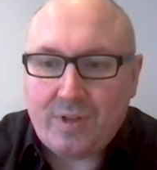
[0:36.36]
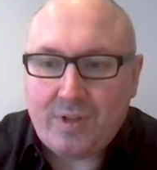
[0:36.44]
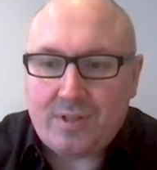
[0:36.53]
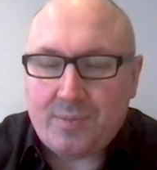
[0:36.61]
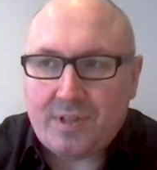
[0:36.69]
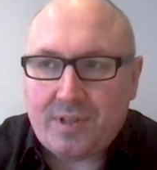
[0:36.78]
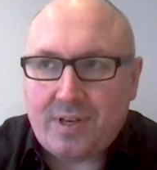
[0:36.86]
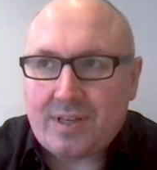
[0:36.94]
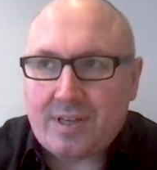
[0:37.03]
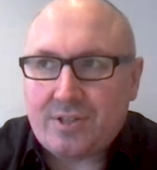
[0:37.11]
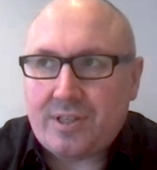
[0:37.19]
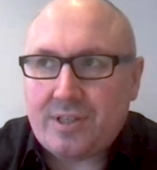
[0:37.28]
something that
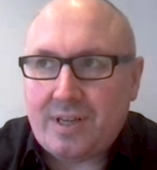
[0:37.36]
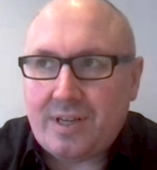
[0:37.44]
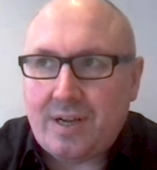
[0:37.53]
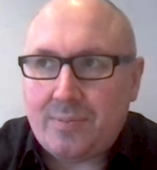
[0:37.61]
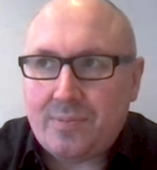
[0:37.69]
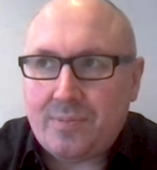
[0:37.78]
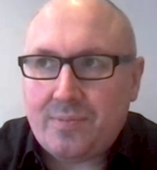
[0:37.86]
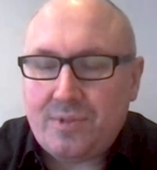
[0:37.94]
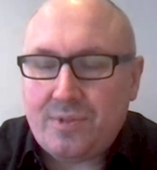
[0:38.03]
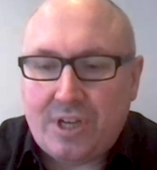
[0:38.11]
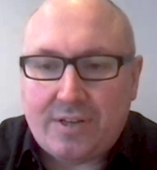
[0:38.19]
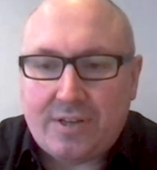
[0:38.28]
actually
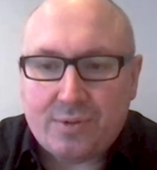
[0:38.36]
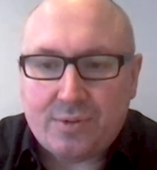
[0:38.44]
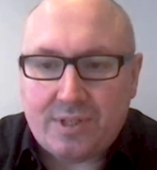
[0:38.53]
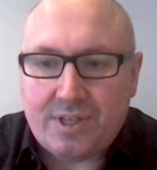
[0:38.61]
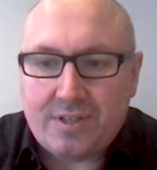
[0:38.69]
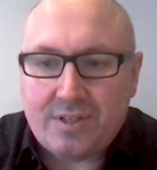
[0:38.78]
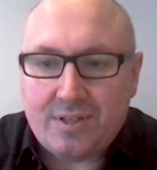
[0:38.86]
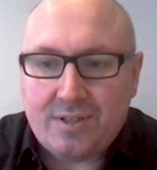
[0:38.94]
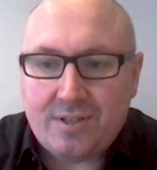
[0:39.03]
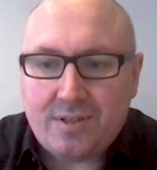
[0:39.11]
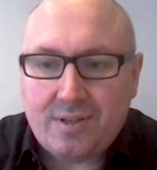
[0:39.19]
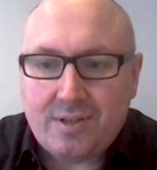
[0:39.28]
genuinely
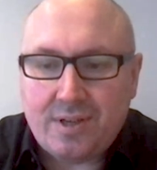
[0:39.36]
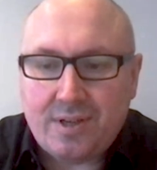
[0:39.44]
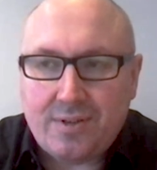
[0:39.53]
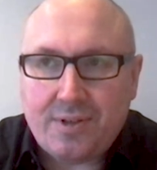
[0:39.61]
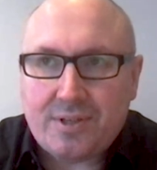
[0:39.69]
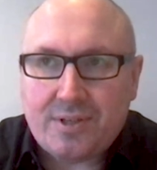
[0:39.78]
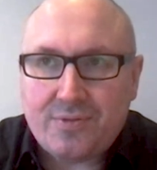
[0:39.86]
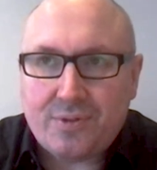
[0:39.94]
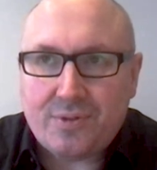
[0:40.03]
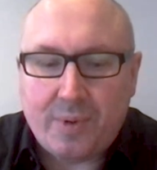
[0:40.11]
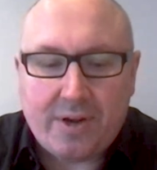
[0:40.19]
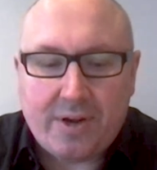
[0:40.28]
changes things
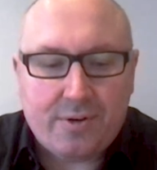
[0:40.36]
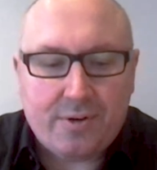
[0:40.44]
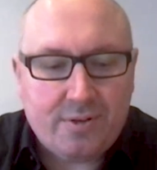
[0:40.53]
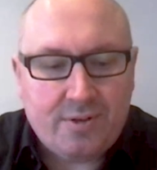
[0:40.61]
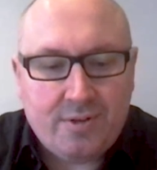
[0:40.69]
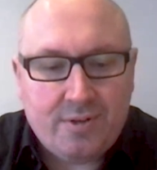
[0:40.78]
for the better,